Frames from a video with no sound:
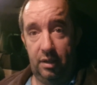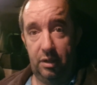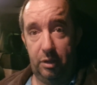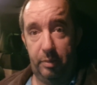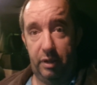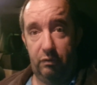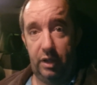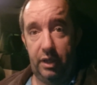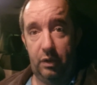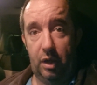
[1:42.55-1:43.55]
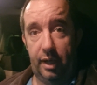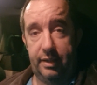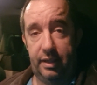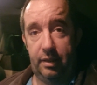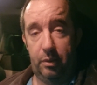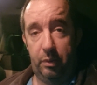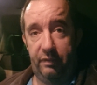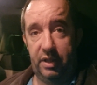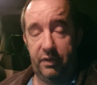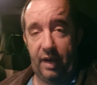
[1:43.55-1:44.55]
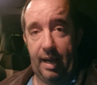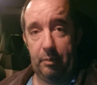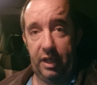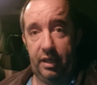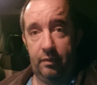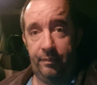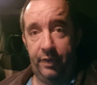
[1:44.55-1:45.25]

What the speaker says: and could be reunited with his family.